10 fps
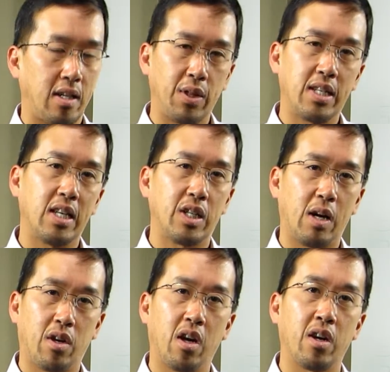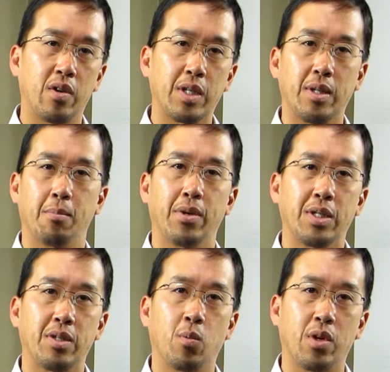They teach how Congress and the
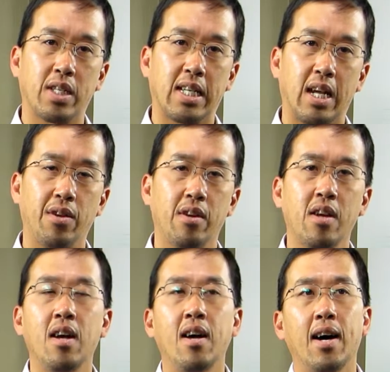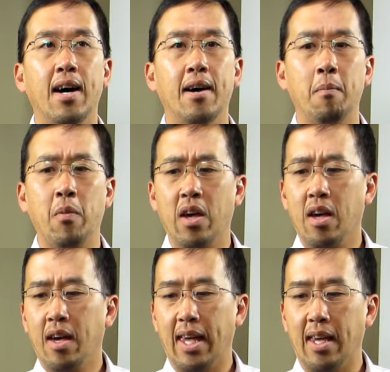president work together.
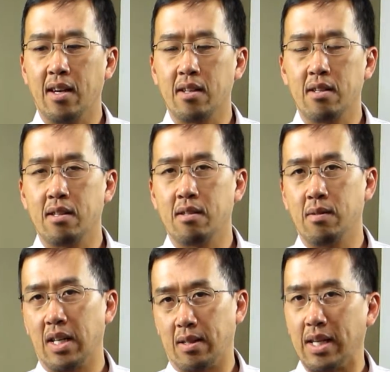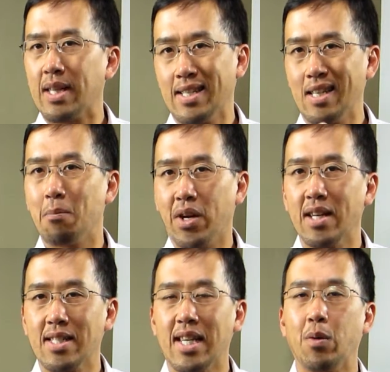And that same
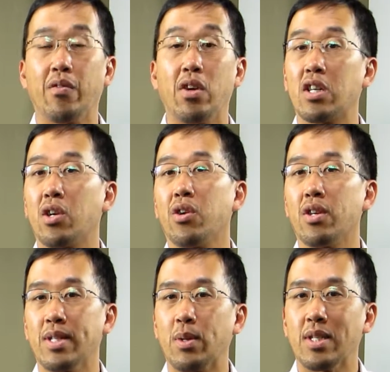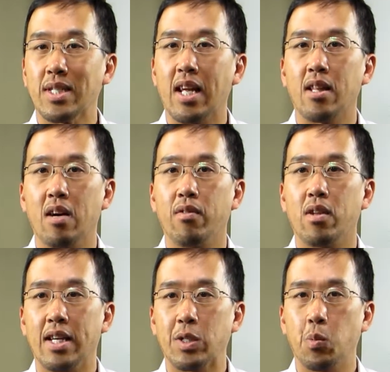process, however, occurs at the state
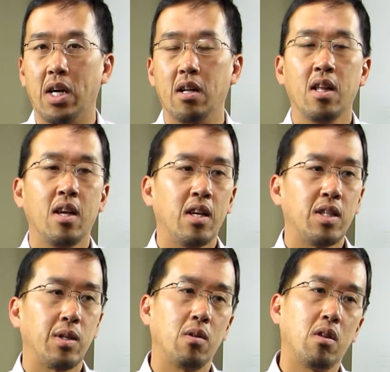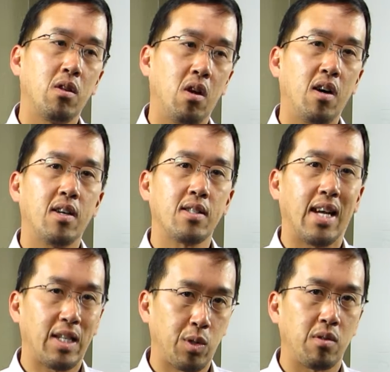level as well. So laws,
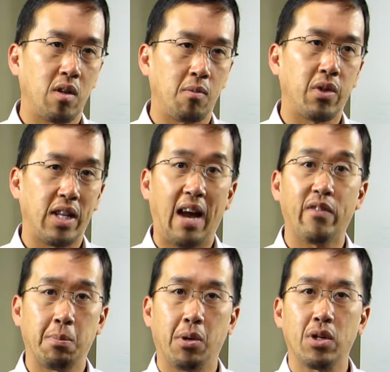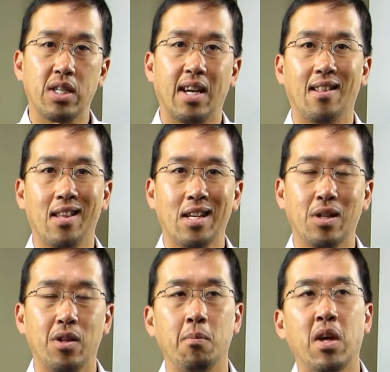as the average person kind of thinks
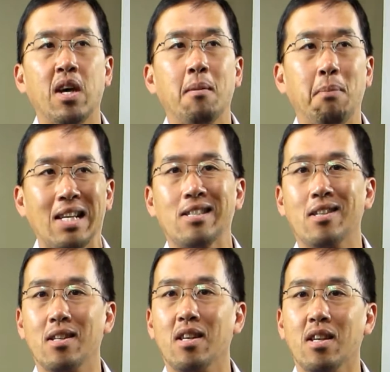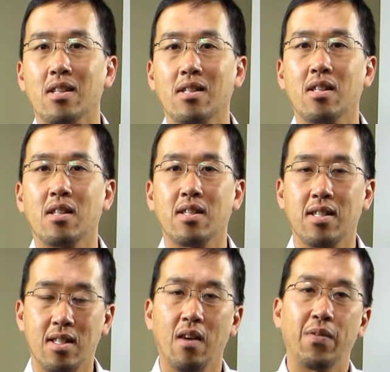of them, basically is
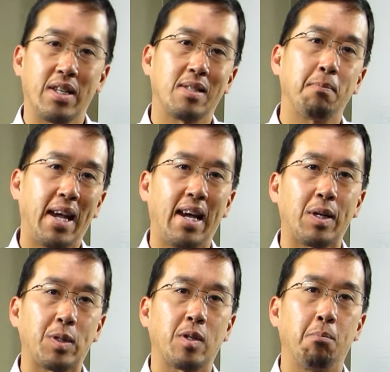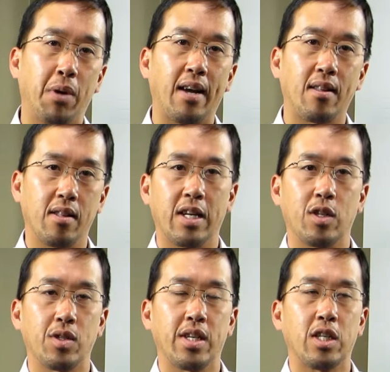stuff that is passed by the
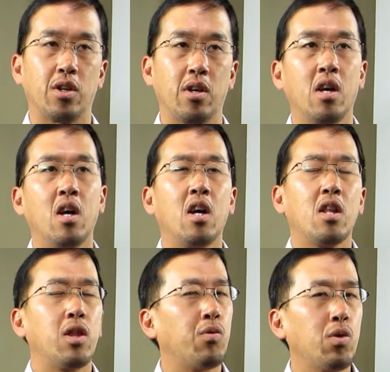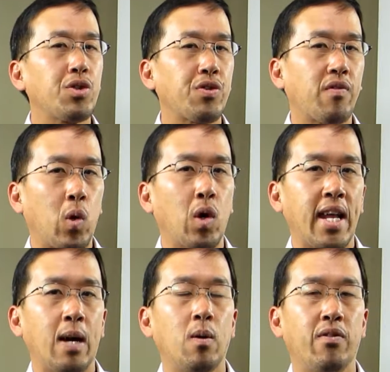legislature. The rules of court,
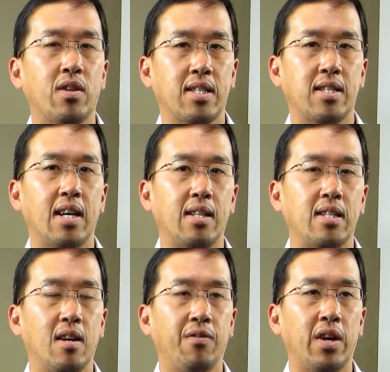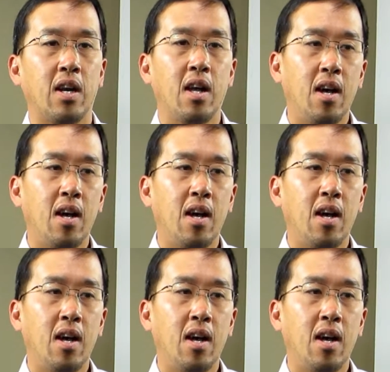however, are slightly different.